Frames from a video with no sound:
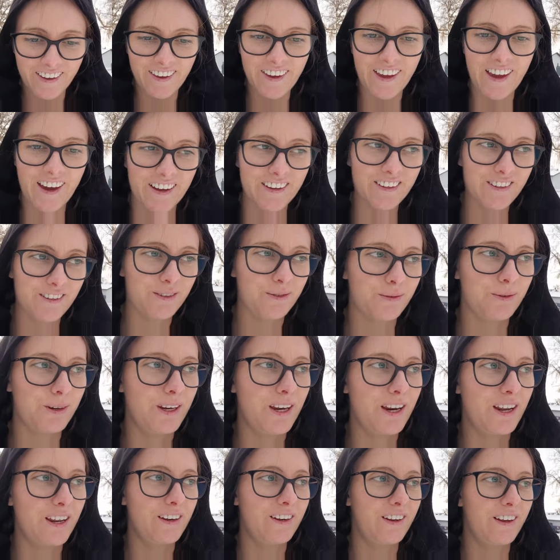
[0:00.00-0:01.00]
Yes,
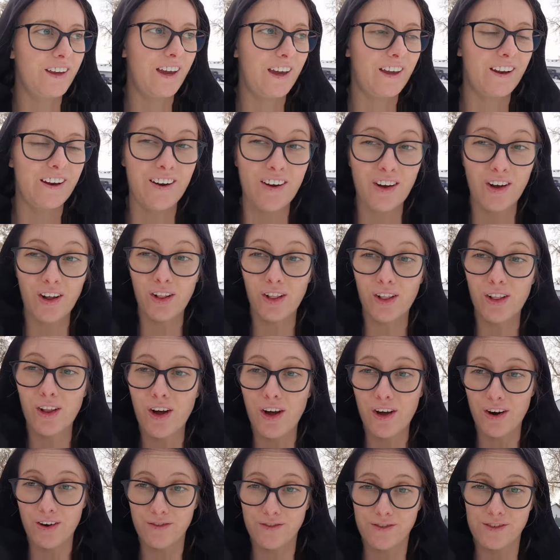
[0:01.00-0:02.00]
we did get a
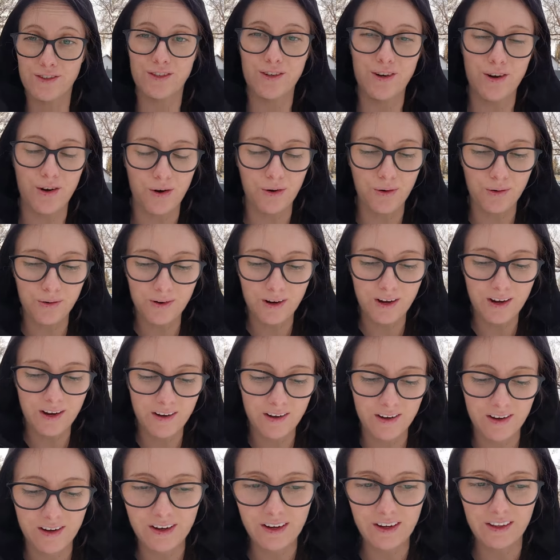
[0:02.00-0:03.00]
lot of snow.
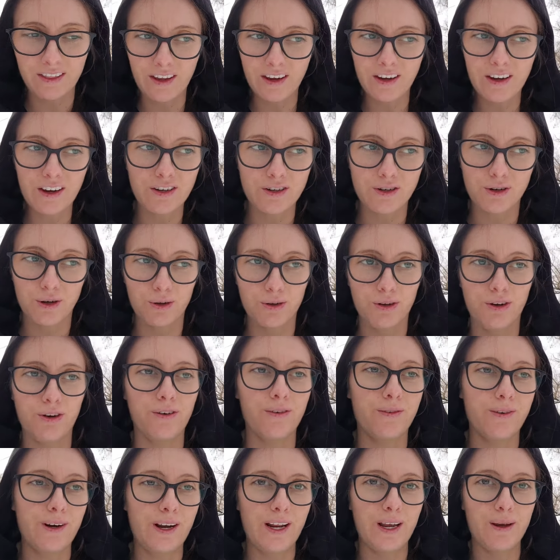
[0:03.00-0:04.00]
I think I told
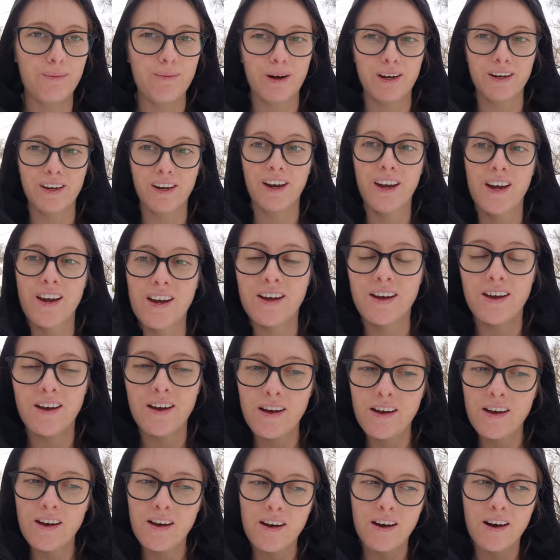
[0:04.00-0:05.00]
you already, but
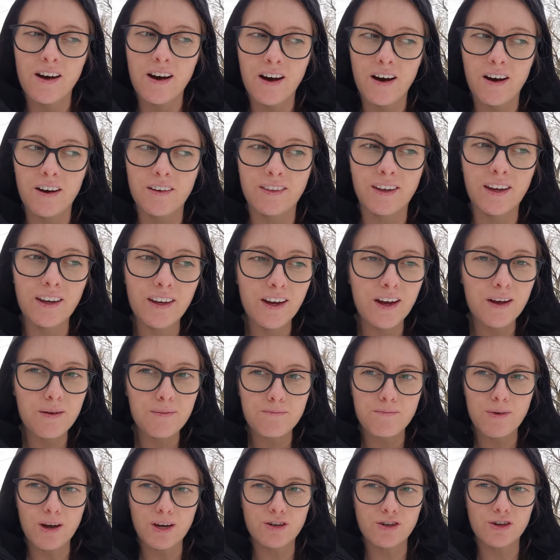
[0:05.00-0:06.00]
I think
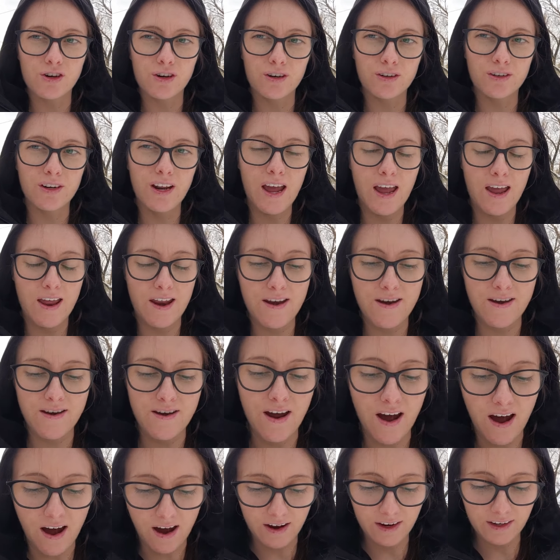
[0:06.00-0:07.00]
I measured
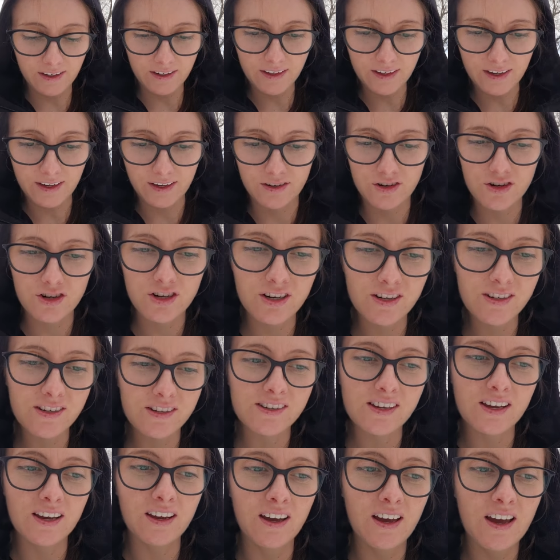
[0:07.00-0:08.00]
9
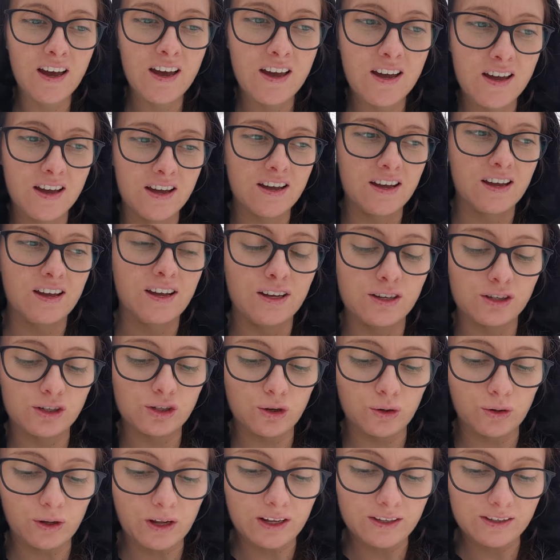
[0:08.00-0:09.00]
inches.
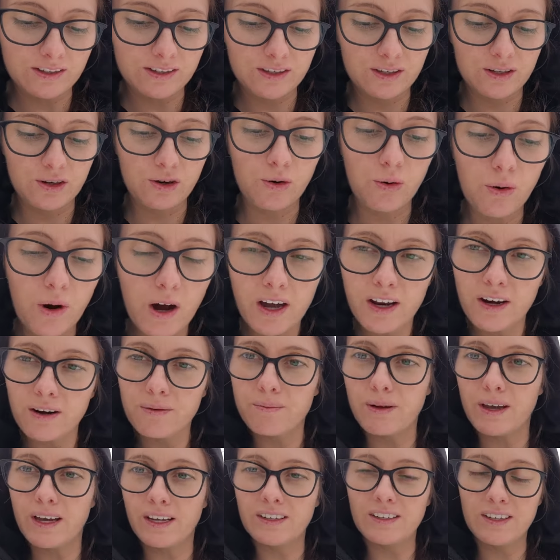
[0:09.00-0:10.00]
So that's quite
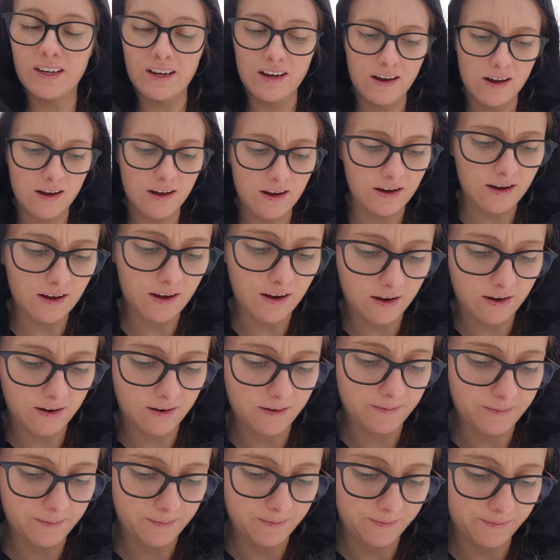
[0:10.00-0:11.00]
a bit.
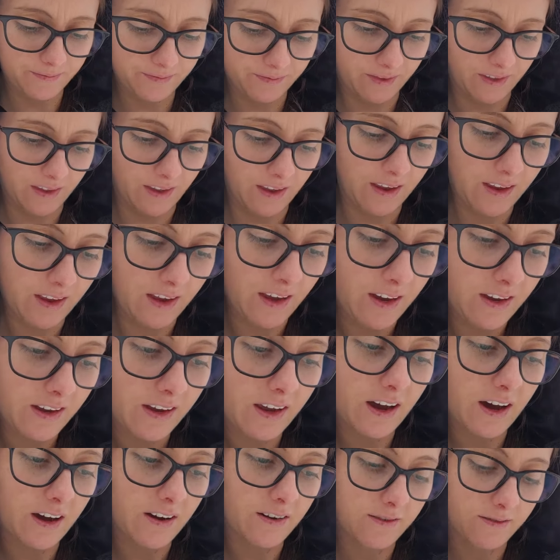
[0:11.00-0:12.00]

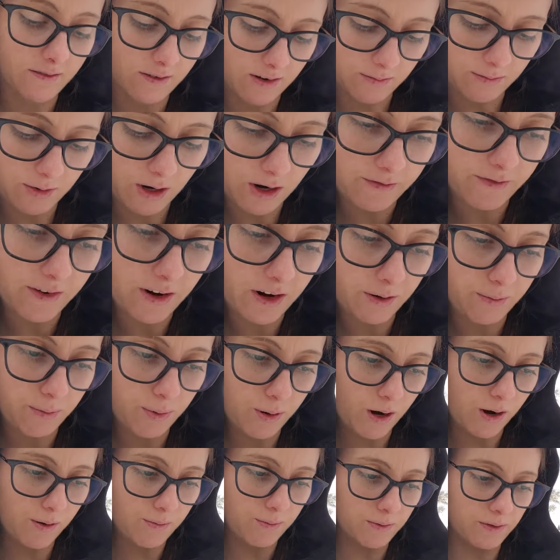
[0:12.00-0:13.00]
Yeah, I'm not very
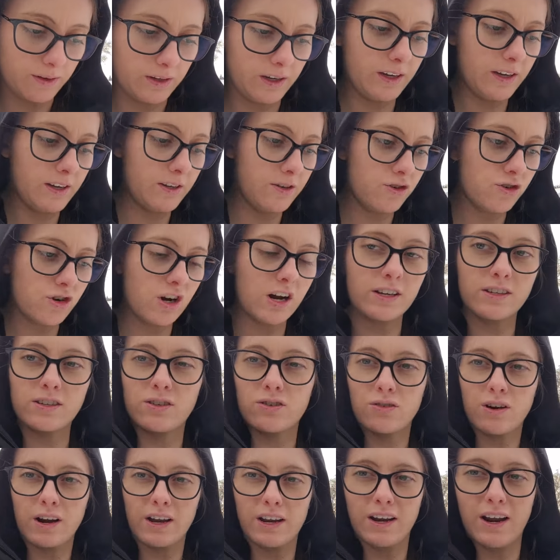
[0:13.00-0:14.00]
properly
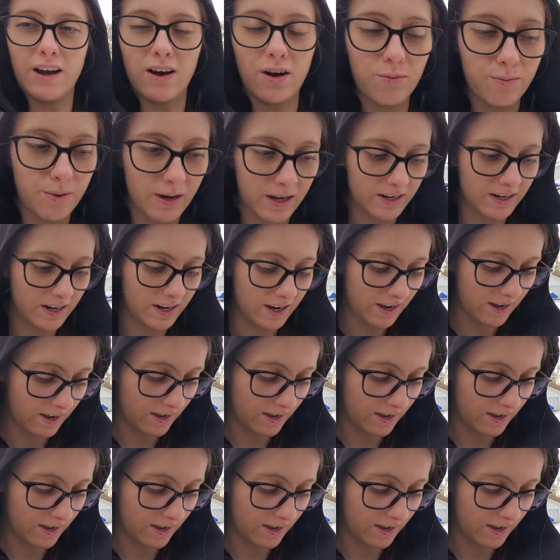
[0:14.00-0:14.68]
dressed right now, but